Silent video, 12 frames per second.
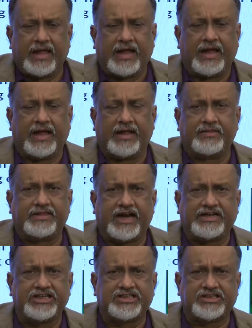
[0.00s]

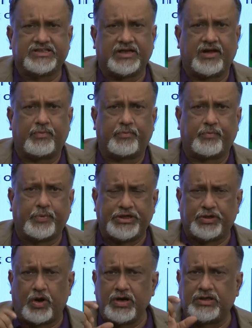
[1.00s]
That is, we
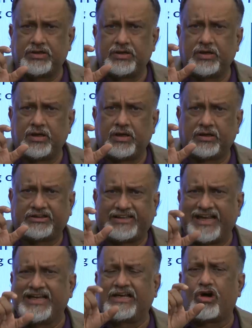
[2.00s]
do not
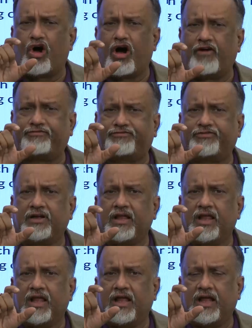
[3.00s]
think of
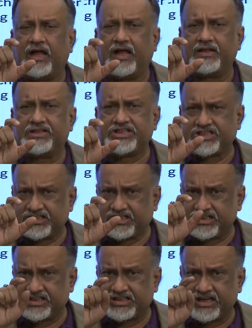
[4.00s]
this
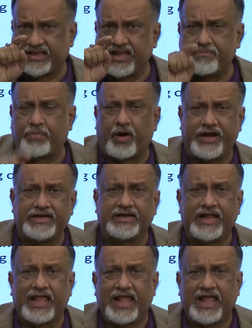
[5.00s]
is a key point,